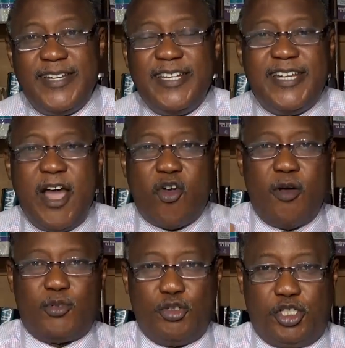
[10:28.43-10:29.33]
Then they now
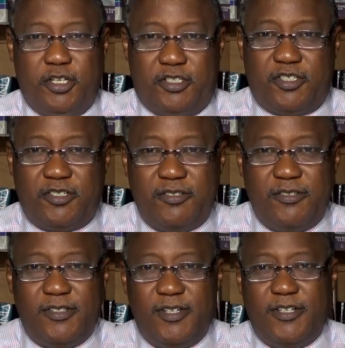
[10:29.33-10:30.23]
come to church.
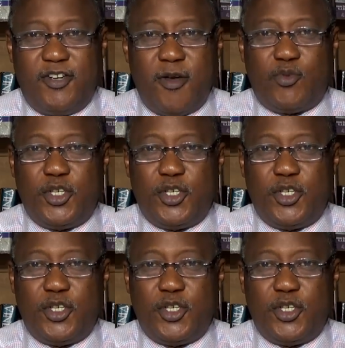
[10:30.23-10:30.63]
They come